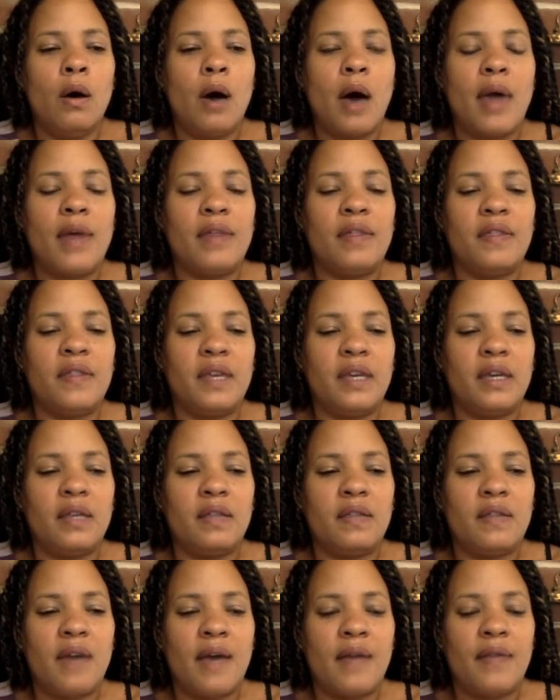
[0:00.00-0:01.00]
I
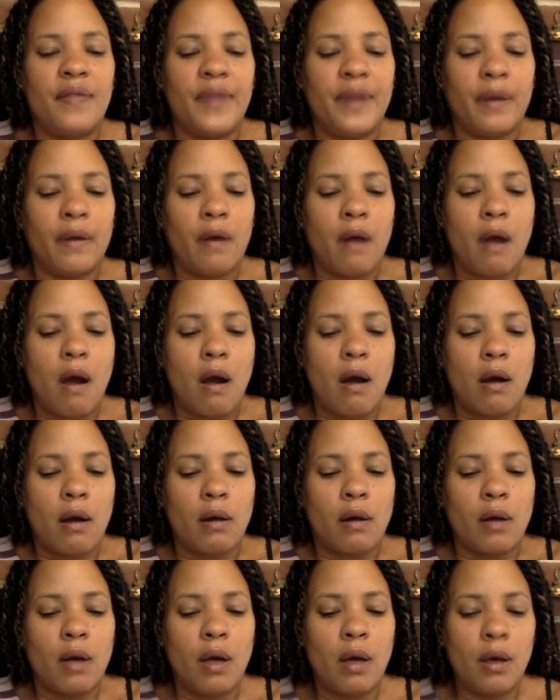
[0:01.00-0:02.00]
think that there
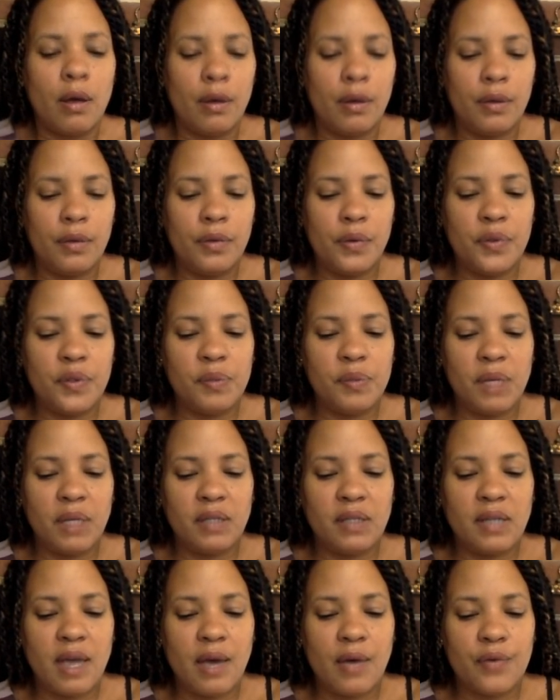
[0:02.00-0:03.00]
are those
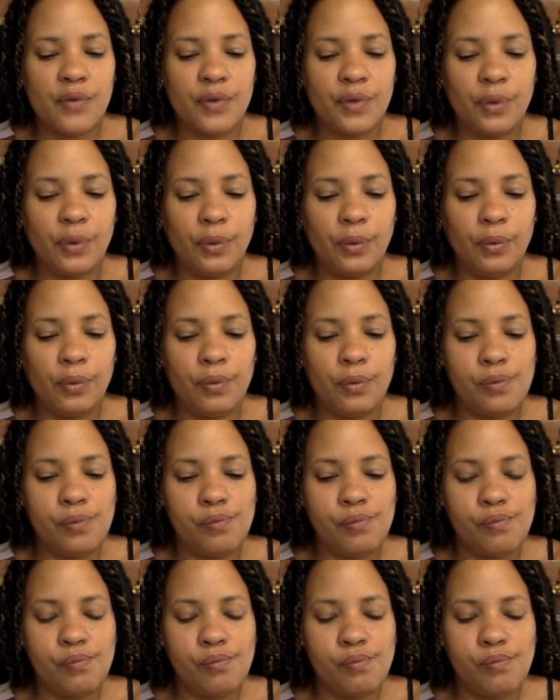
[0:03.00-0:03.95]
MGTOWs who